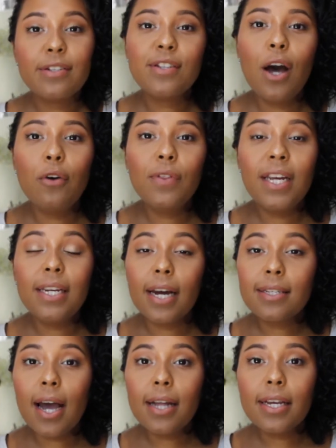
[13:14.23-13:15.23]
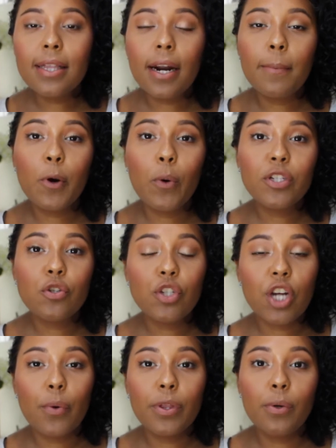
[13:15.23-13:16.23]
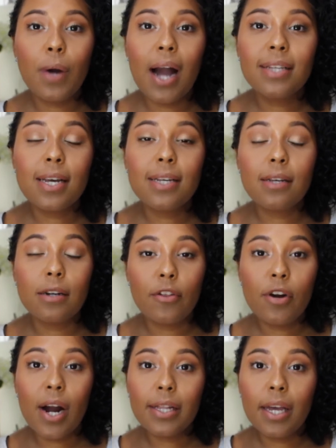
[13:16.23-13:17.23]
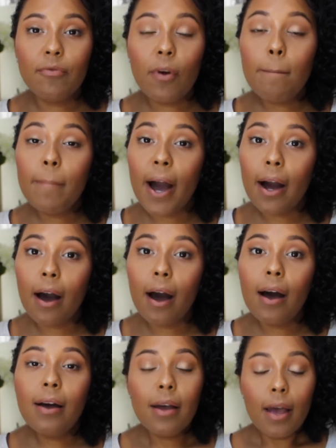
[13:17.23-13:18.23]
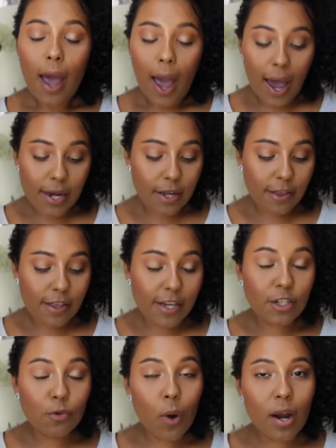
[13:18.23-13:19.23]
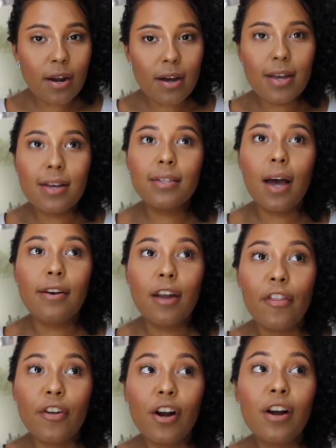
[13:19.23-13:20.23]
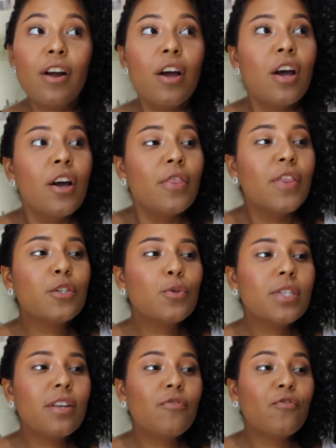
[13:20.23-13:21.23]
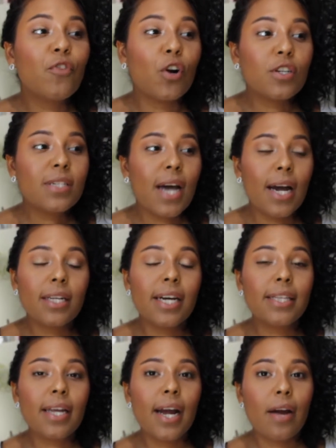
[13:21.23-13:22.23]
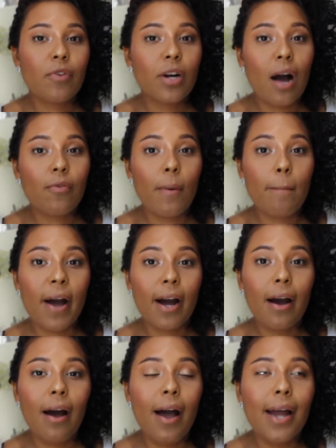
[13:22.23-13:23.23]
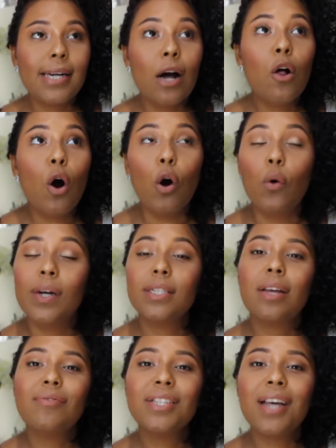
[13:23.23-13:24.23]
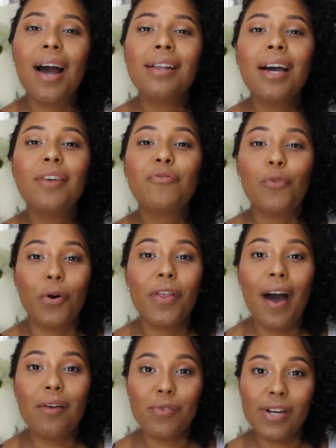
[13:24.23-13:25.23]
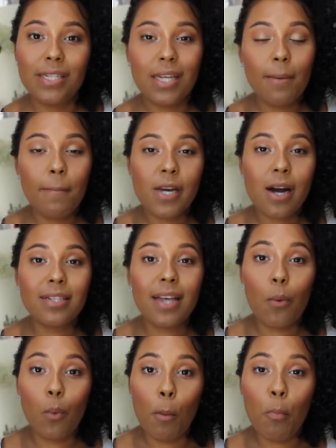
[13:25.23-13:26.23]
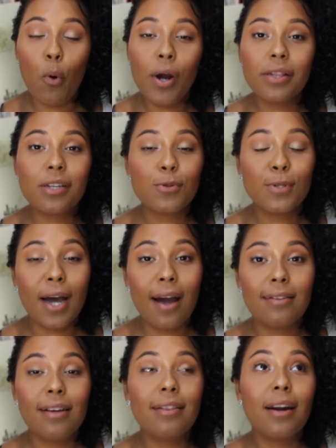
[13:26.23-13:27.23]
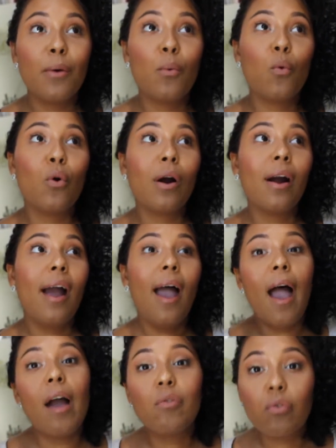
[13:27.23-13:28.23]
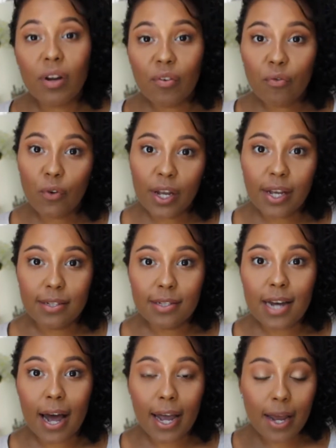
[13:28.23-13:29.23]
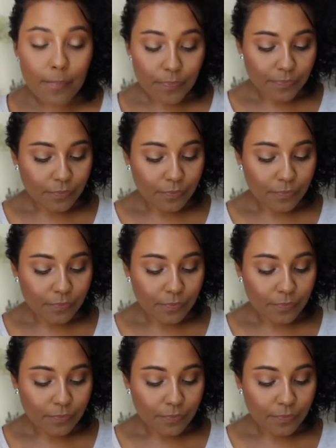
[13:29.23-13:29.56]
so the next highlight that I'm going to share with you guys is another highlight from BECCA, and this one is another, this was the first highlight that I ever got from BECCA, and I'll always love this highlight for that reason, because at one point this was a highlight that I wore every freaking day.